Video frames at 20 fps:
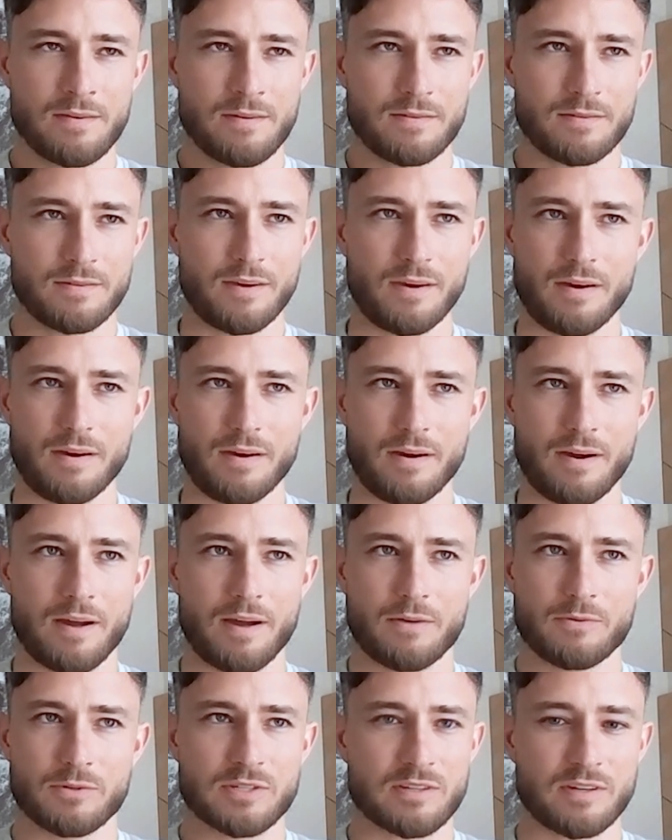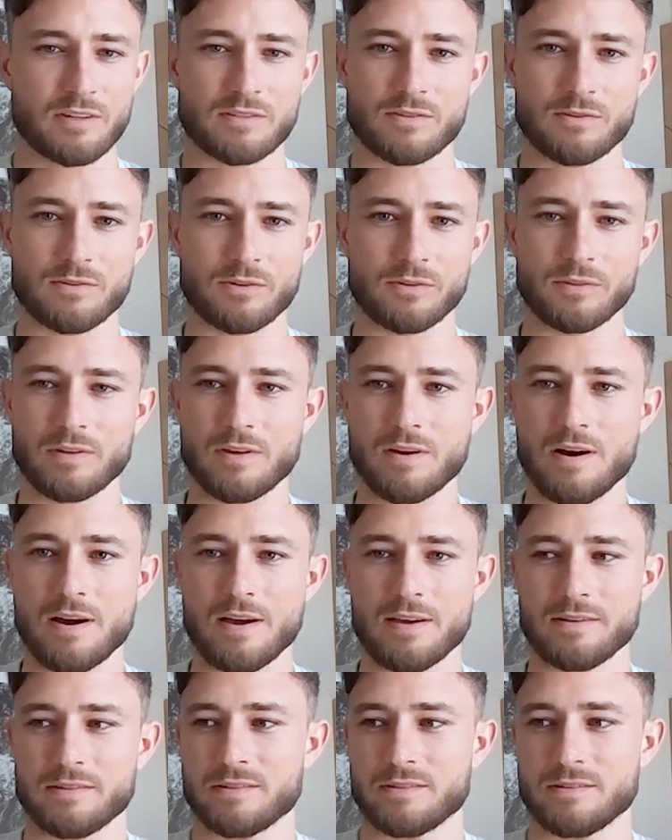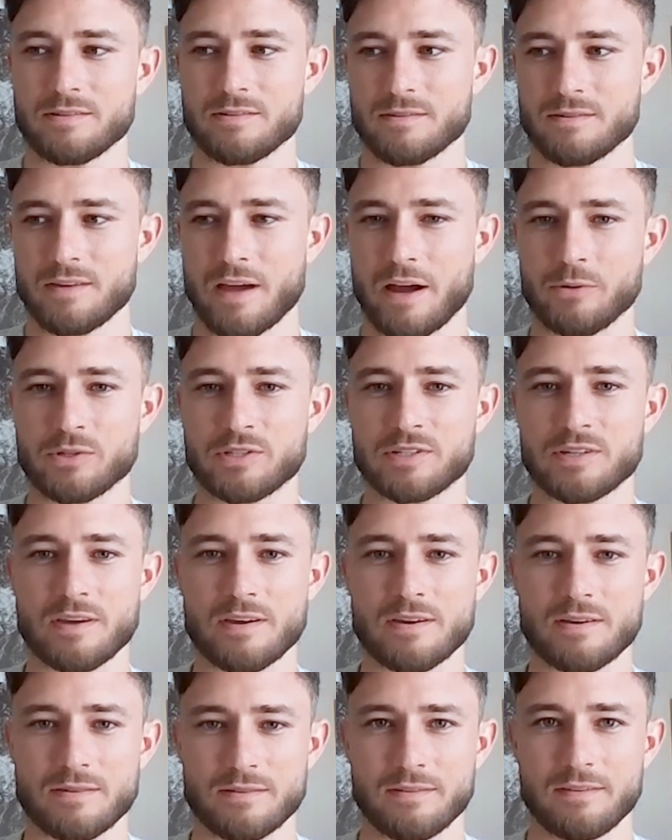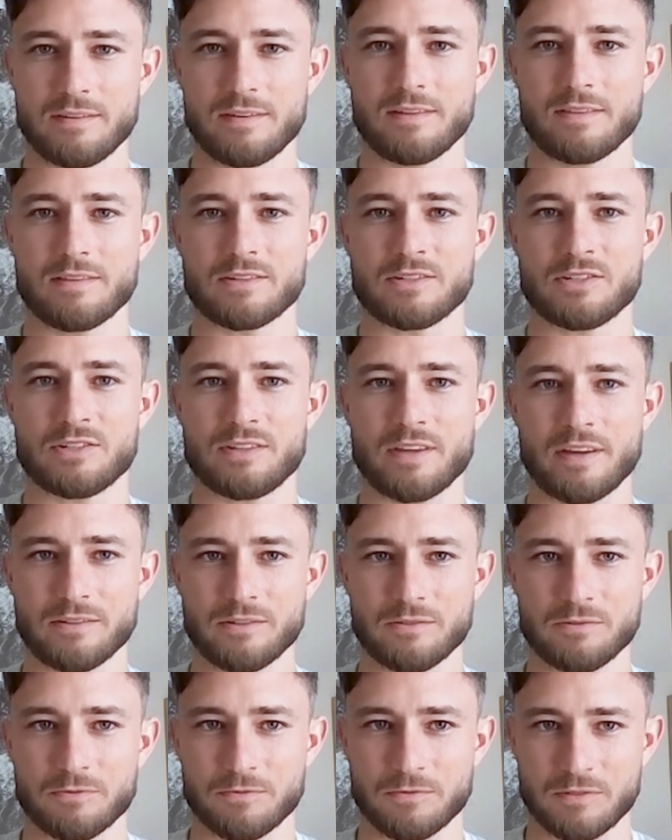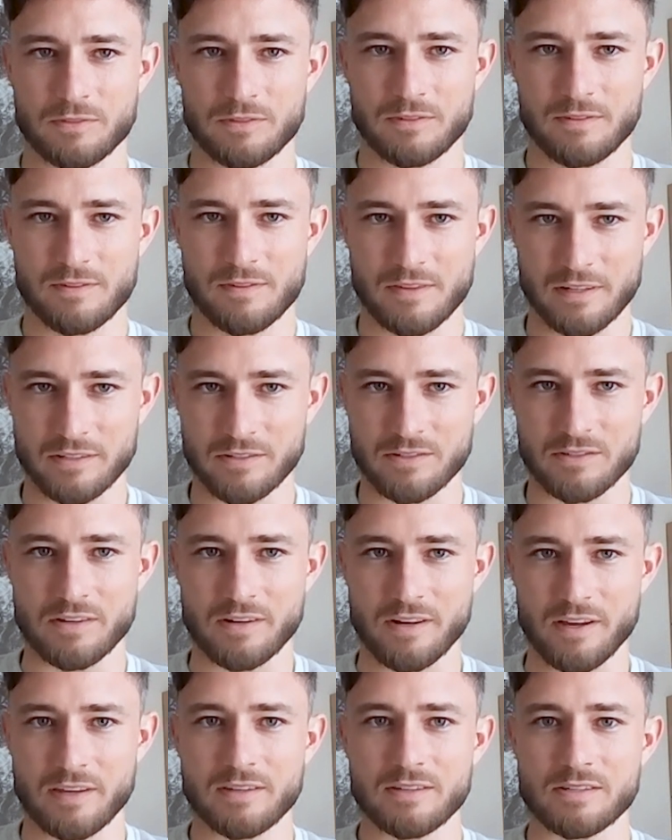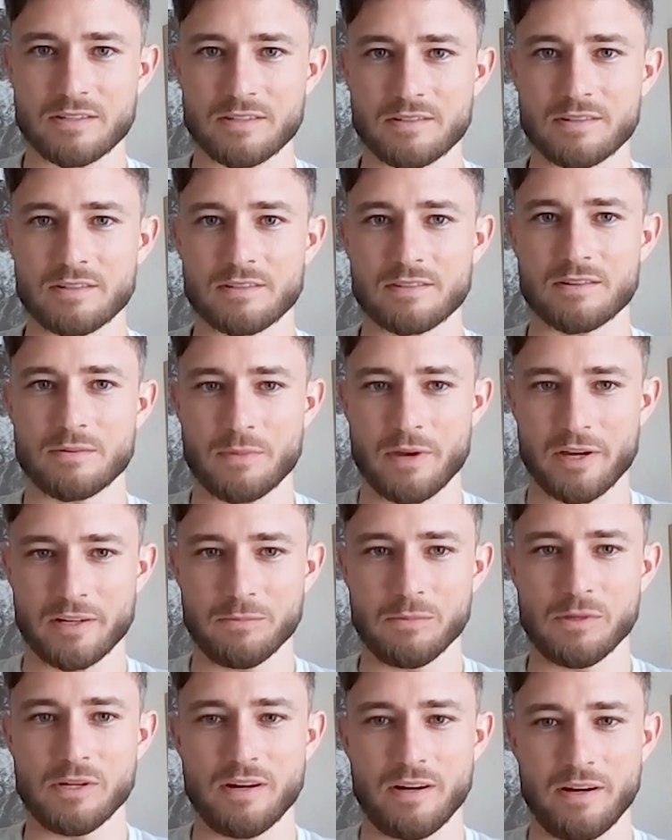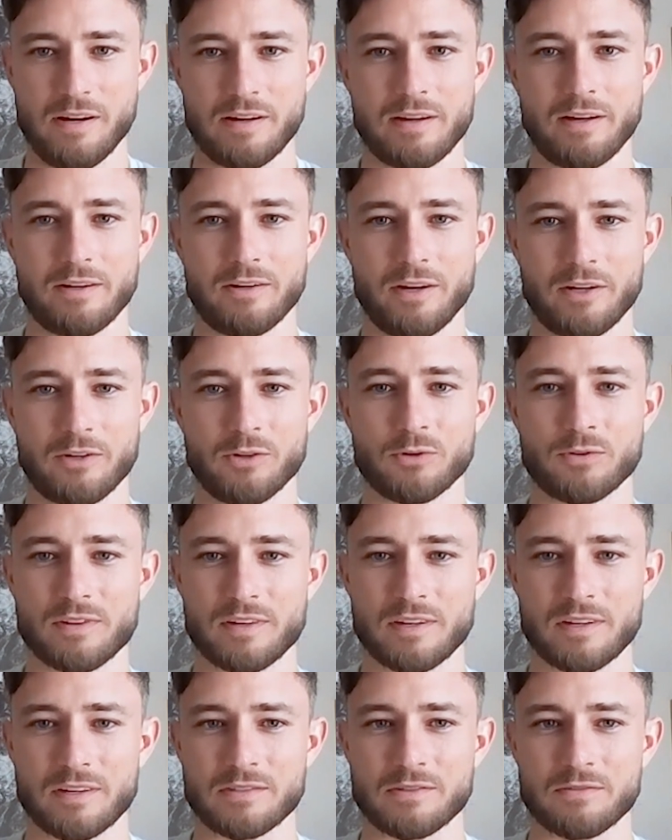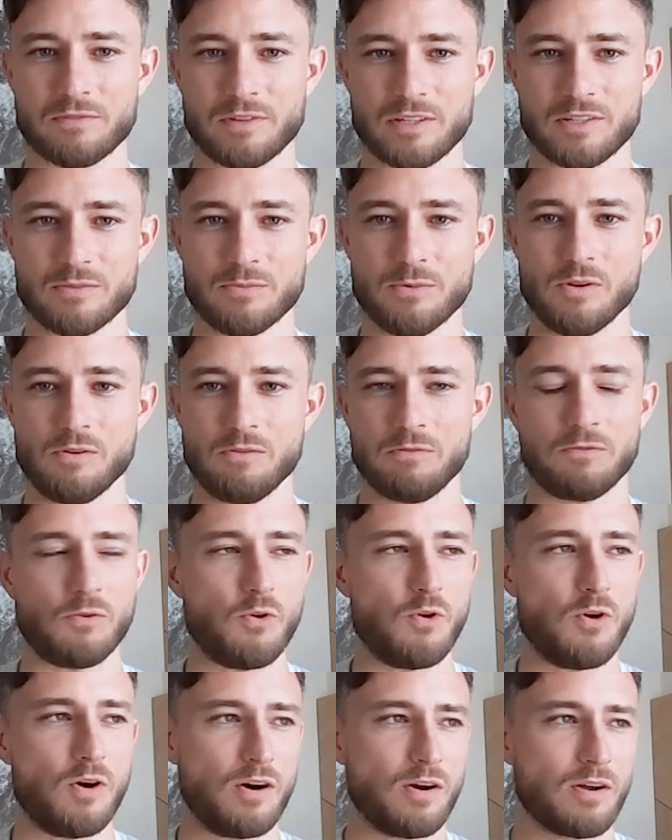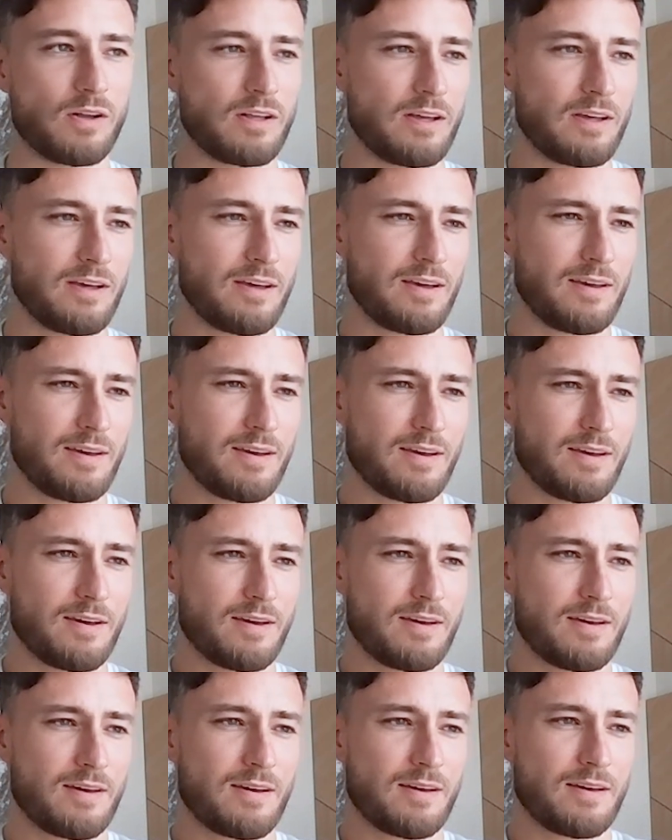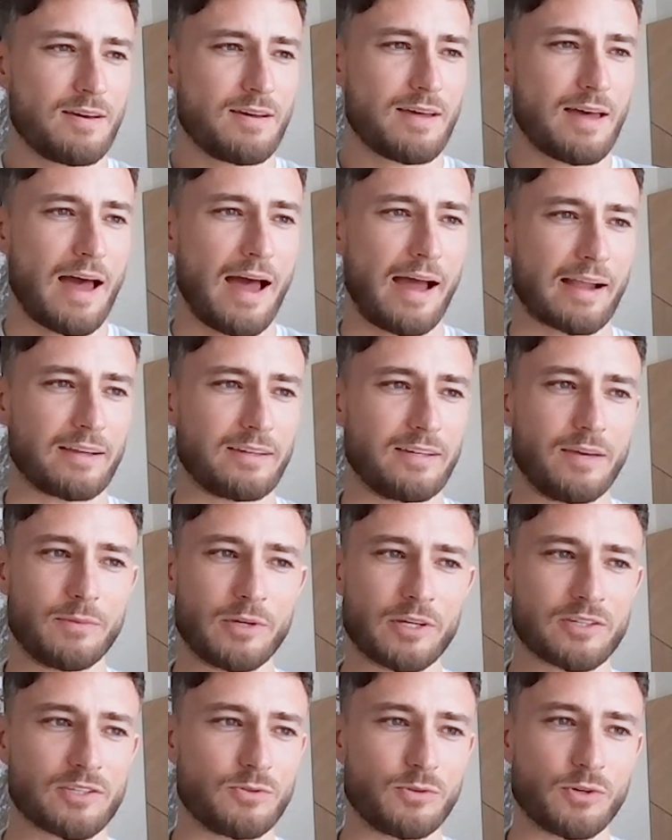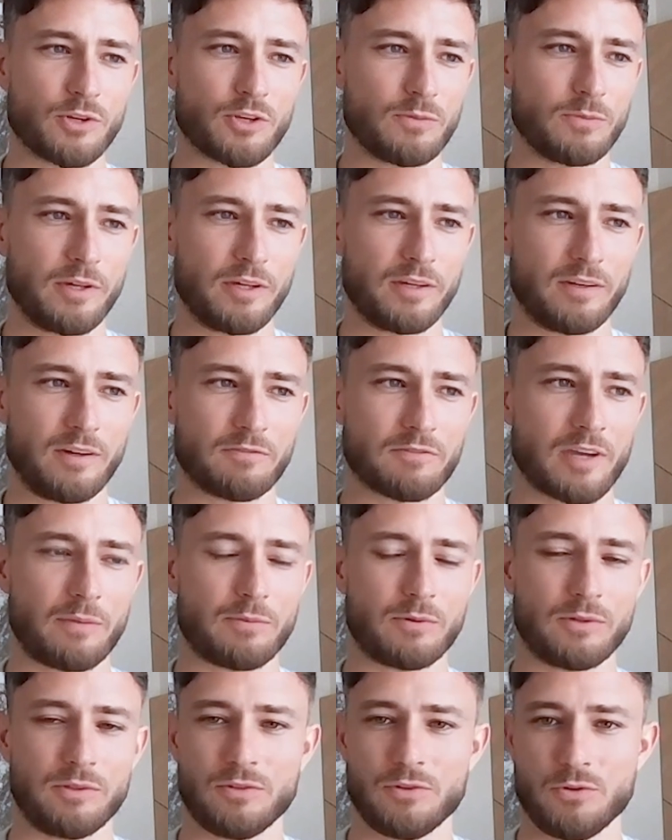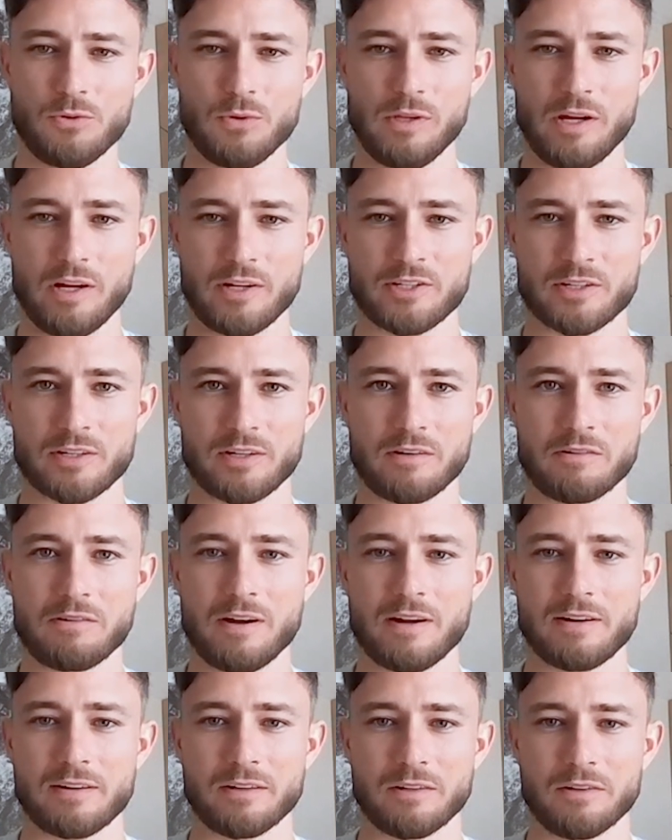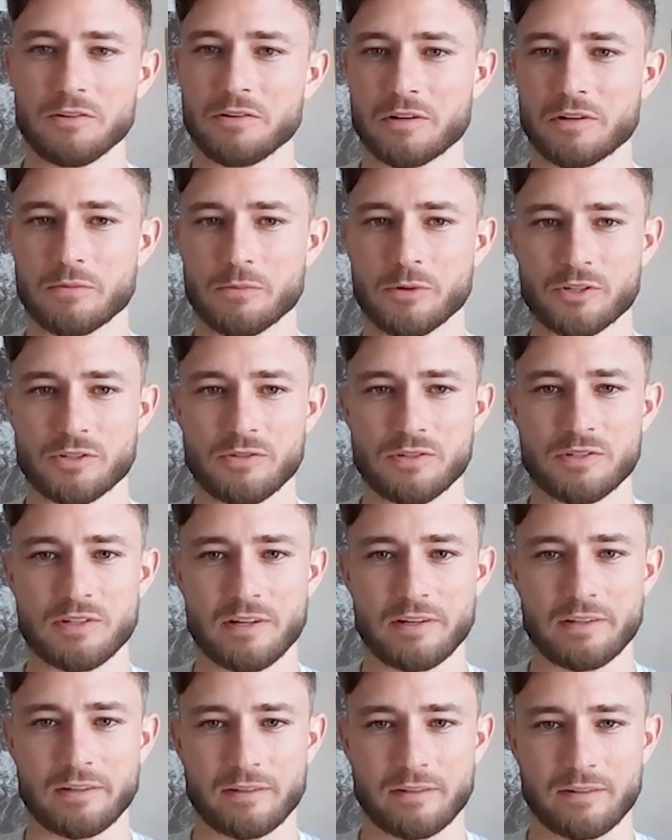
Yeah, I would say it's not only high. I would say the state of things today is it's insurmountably high. I don't think it's feasible for academics to accumulate enough capital to do a large-scale run in a non-commercial setting.